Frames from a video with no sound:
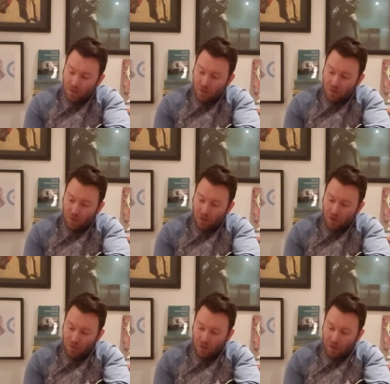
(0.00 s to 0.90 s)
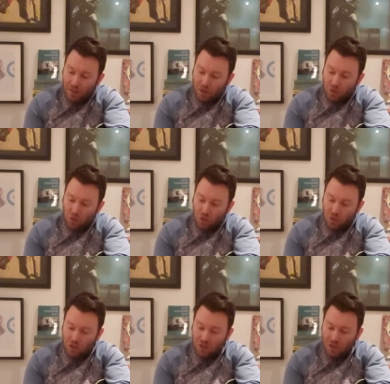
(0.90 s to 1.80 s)
going down and
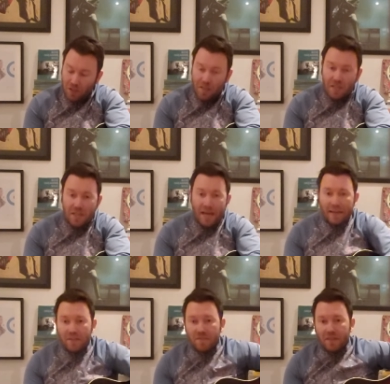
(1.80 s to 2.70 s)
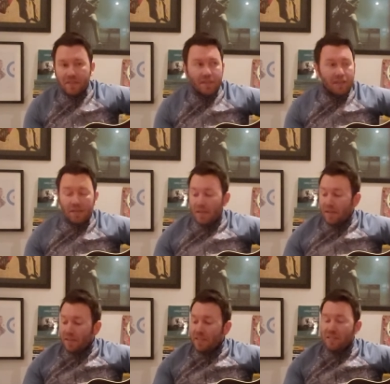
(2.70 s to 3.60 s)
across the neck of the guitar,
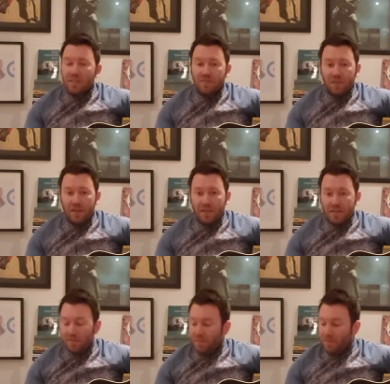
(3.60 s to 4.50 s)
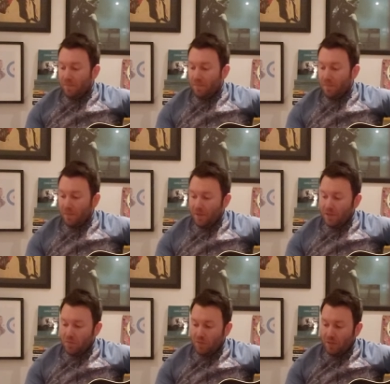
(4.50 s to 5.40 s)
these are your frets.
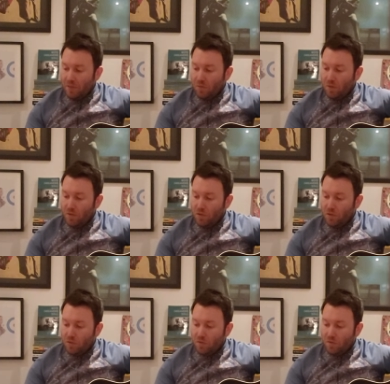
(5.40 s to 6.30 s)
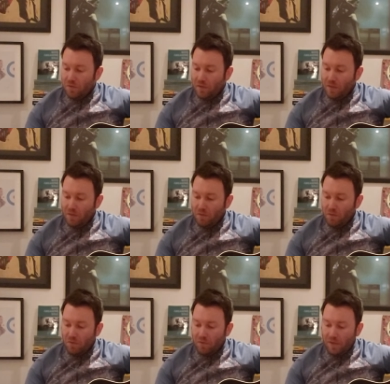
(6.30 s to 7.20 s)
Each one here, 1, 2, 3,
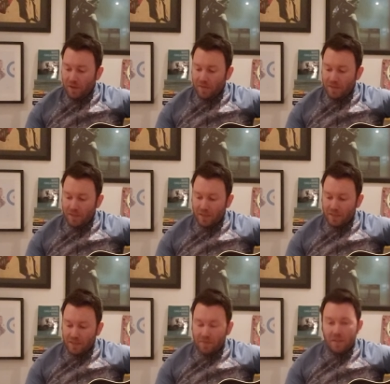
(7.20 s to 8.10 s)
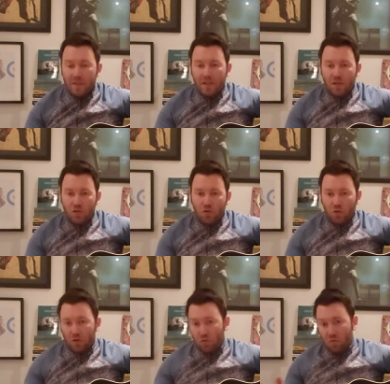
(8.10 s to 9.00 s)
4, 5, 6, 7, so on
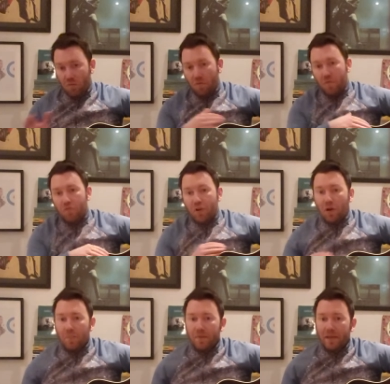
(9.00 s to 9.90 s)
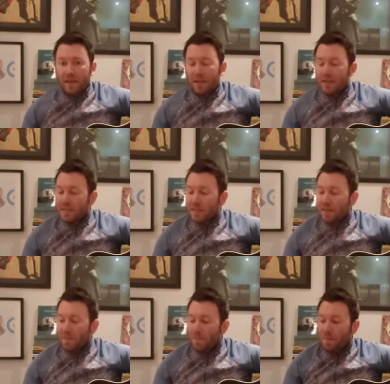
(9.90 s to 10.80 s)
and so forth, right up the neck of the guitar.